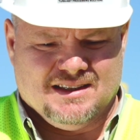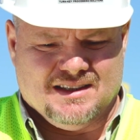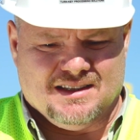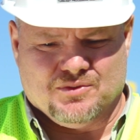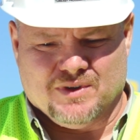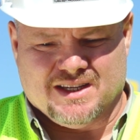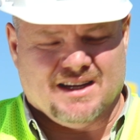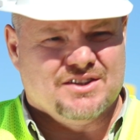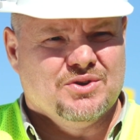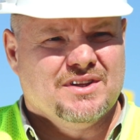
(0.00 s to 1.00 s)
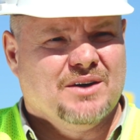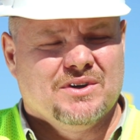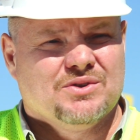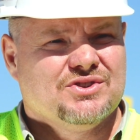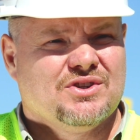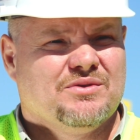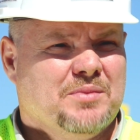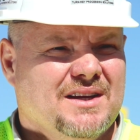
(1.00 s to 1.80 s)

And if we can't do that, we don't deserve to be